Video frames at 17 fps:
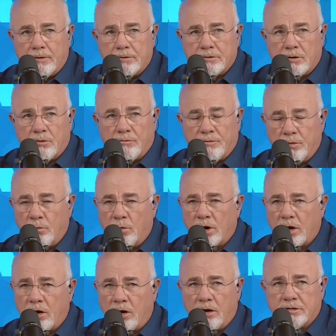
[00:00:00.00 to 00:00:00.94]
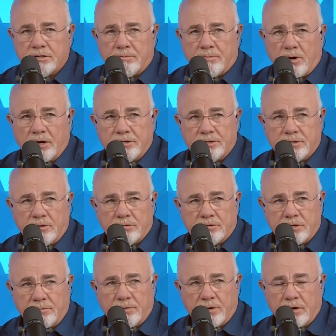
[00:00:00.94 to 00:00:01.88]
So if you want to cause the prices on
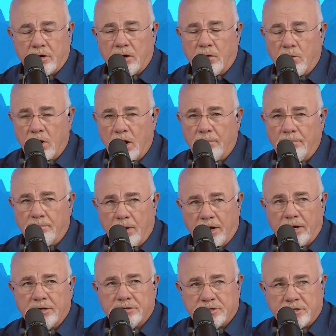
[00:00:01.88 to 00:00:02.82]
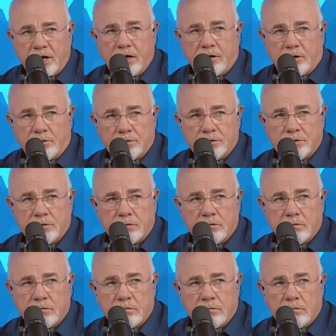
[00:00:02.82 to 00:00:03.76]
something to go up, make it scarce.
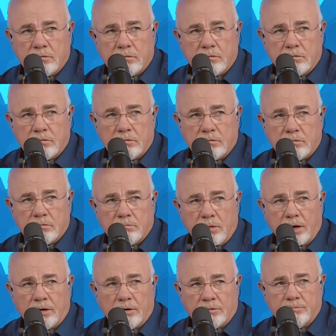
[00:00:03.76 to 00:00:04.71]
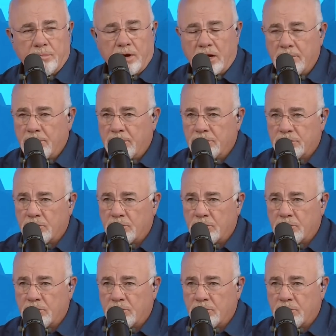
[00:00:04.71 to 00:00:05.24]
Make it make it be a